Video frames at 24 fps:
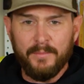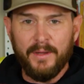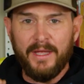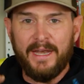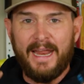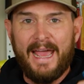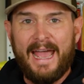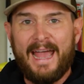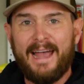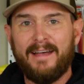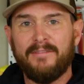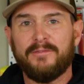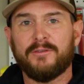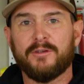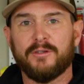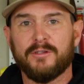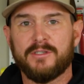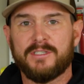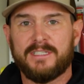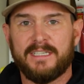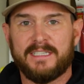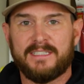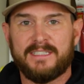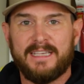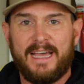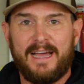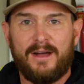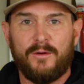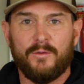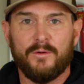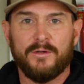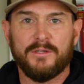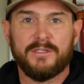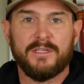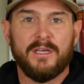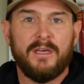But after 6
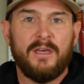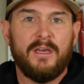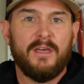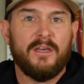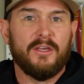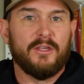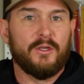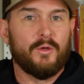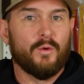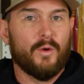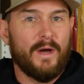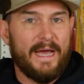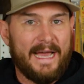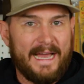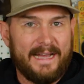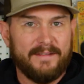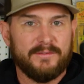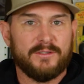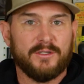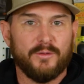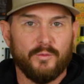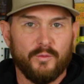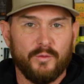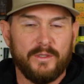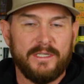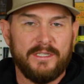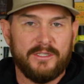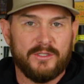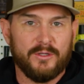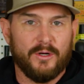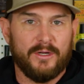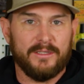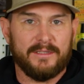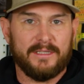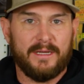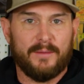hours, you'll have to
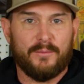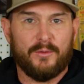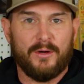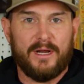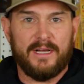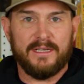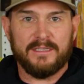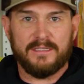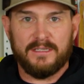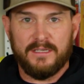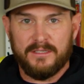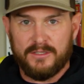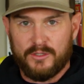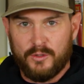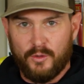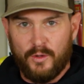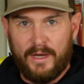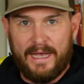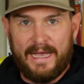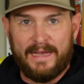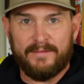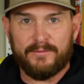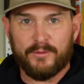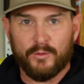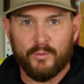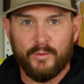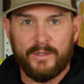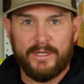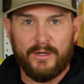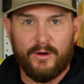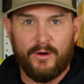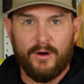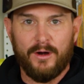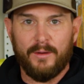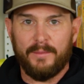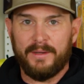restart that process. You'll have to
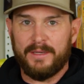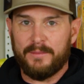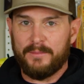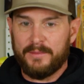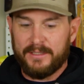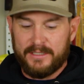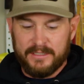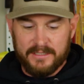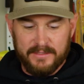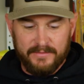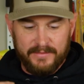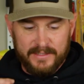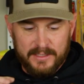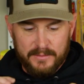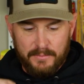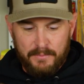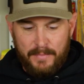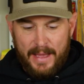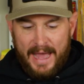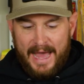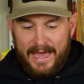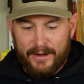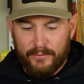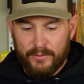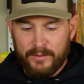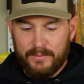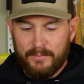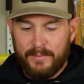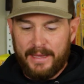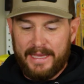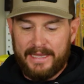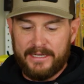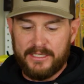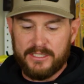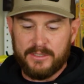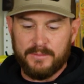rearm it because of its battery
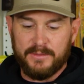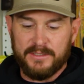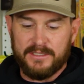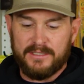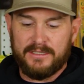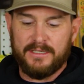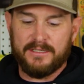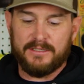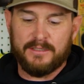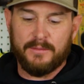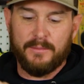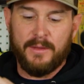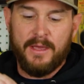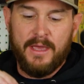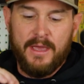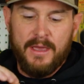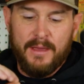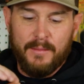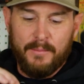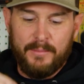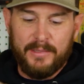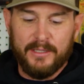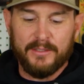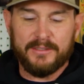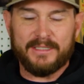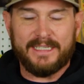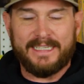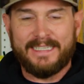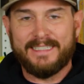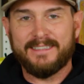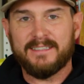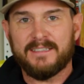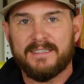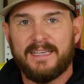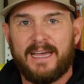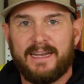management system built
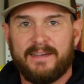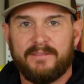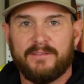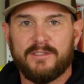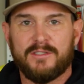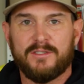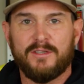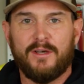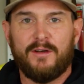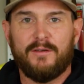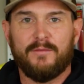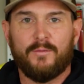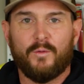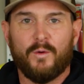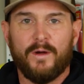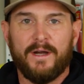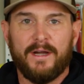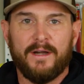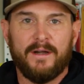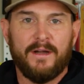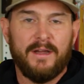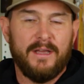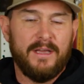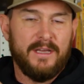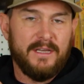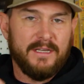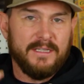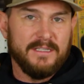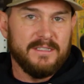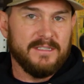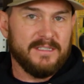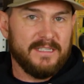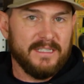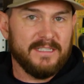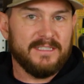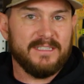inside of the software.
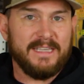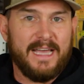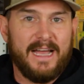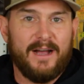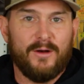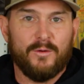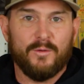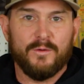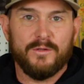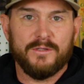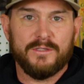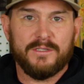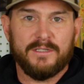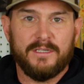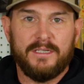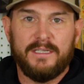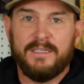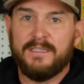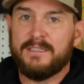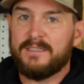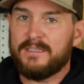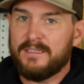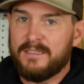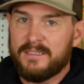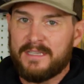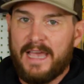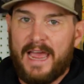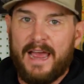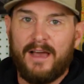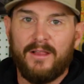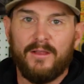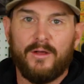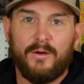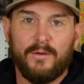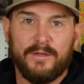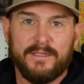6 hours is
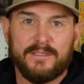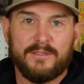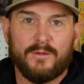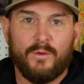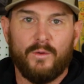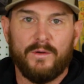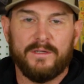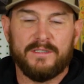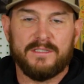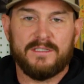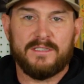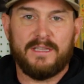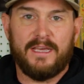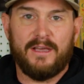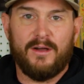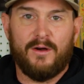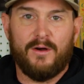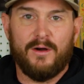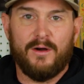how long it's going to stay